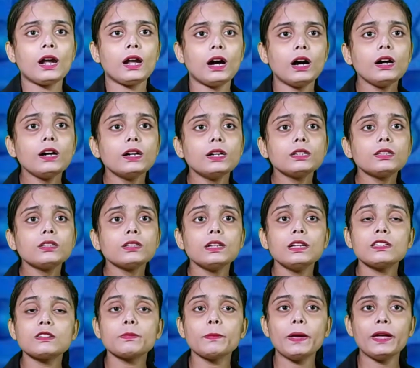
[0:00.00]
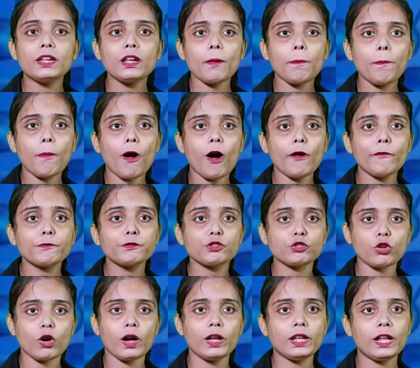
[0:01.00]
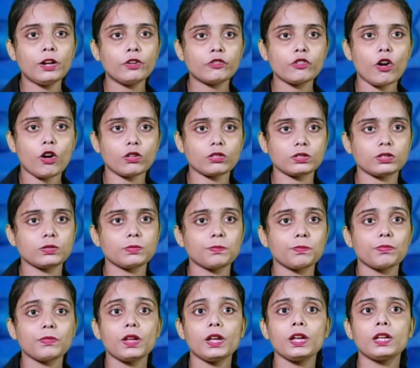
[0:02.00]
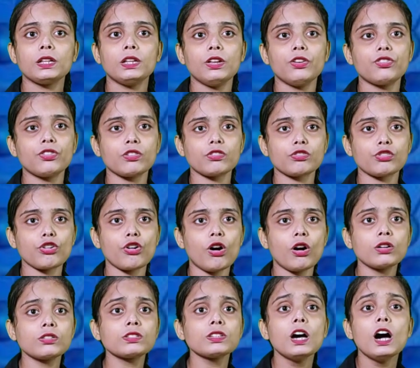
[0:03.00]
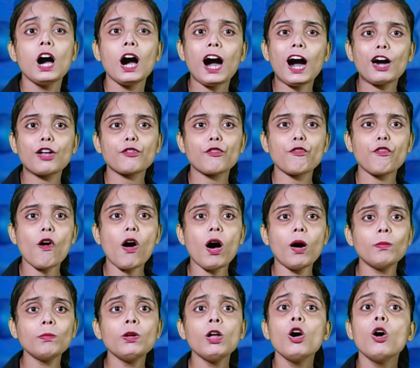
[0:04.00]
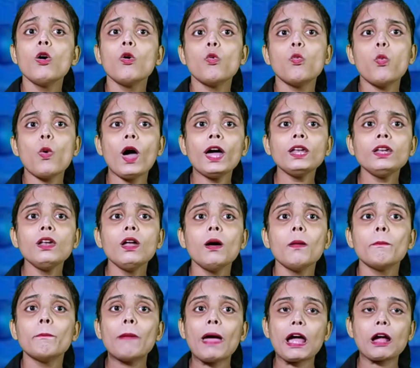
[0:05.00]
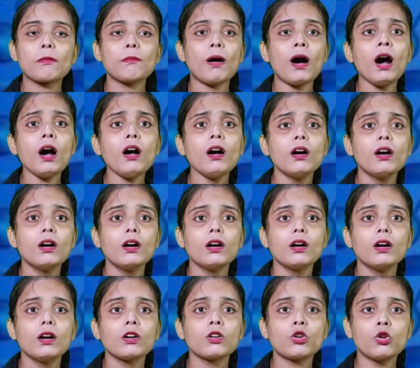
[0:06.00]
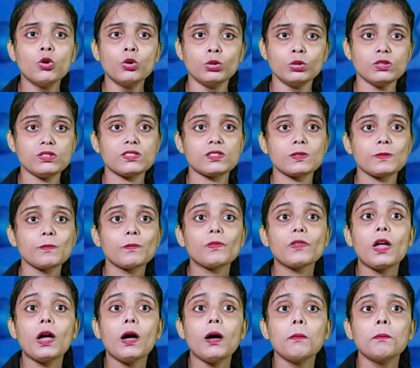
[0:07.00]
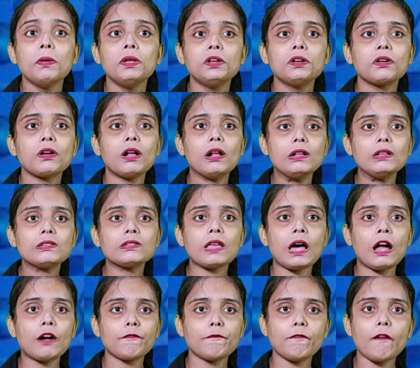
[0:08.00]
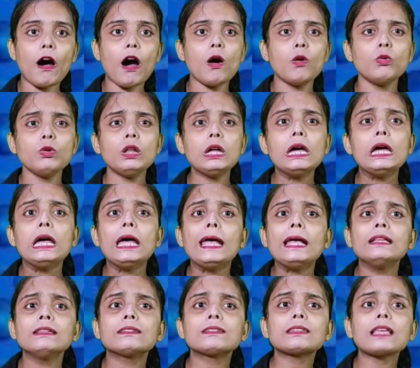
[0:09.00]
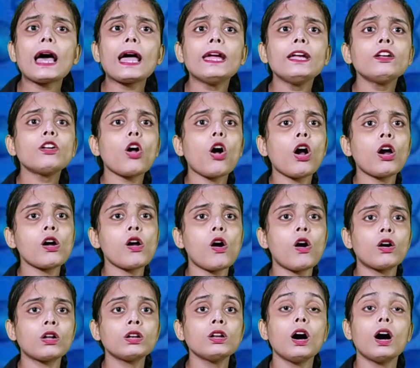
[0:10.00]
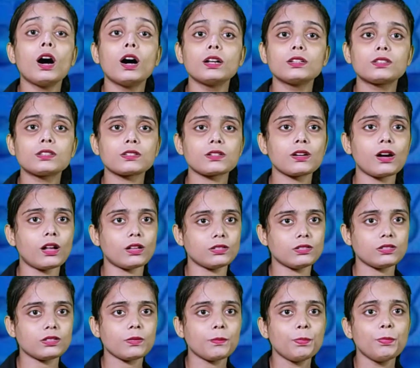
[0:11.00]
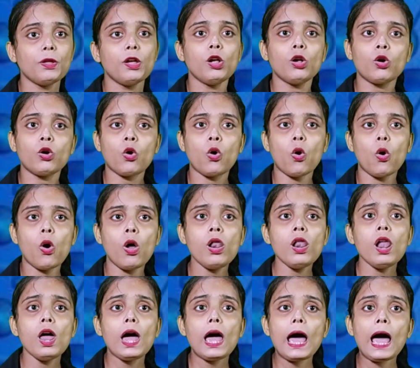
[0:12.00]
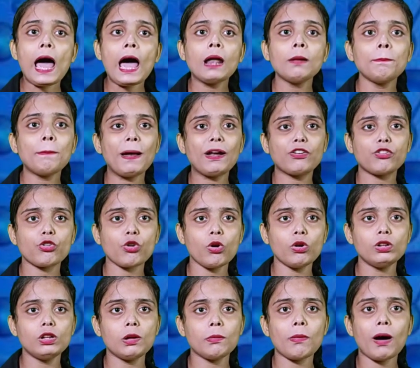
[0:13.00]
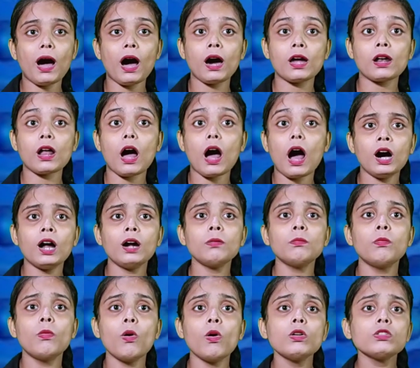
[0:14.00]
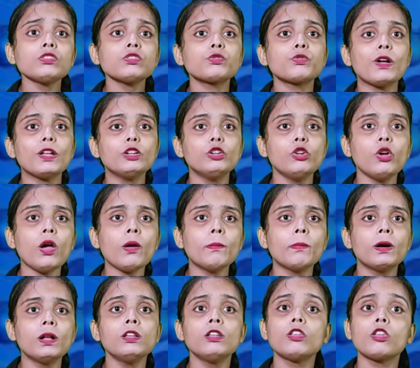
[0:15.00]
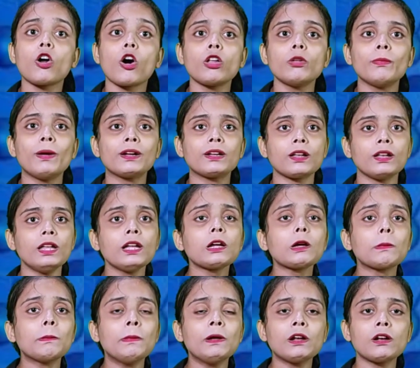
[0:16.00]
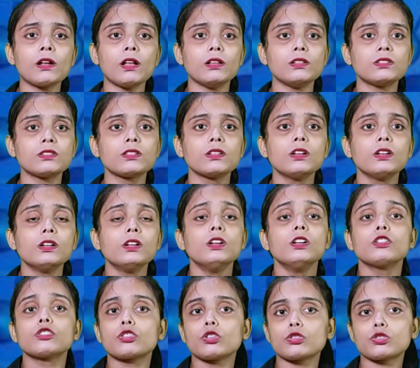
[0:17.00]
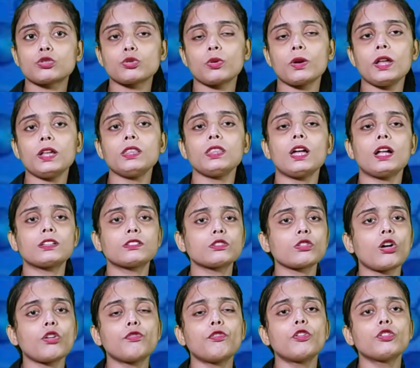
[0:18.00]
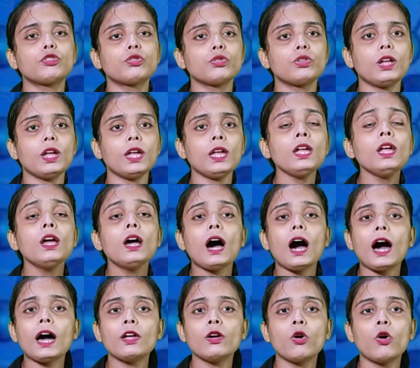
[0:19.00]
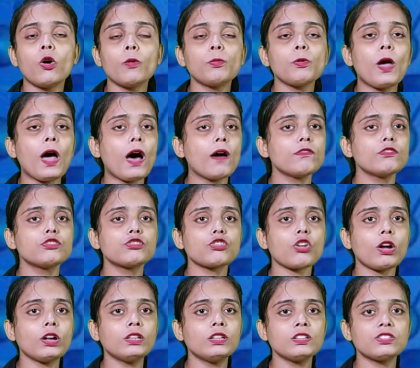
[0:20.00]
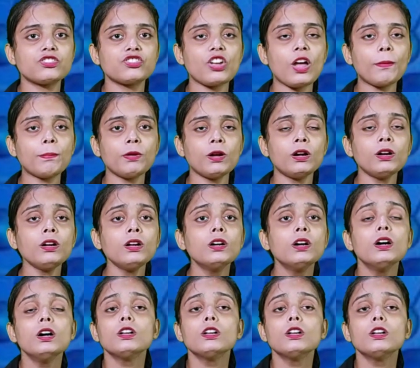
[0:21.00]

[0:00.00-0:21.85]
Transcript: Our earth is made up of soil and rocks. Igneous rocks are formed when magma cools. Minerals are found inside or on Earth's crust. Coal and petroleum are our most valuable non-metallic minerals. So student, that's all for today. I hope you have enjoyed this chapter.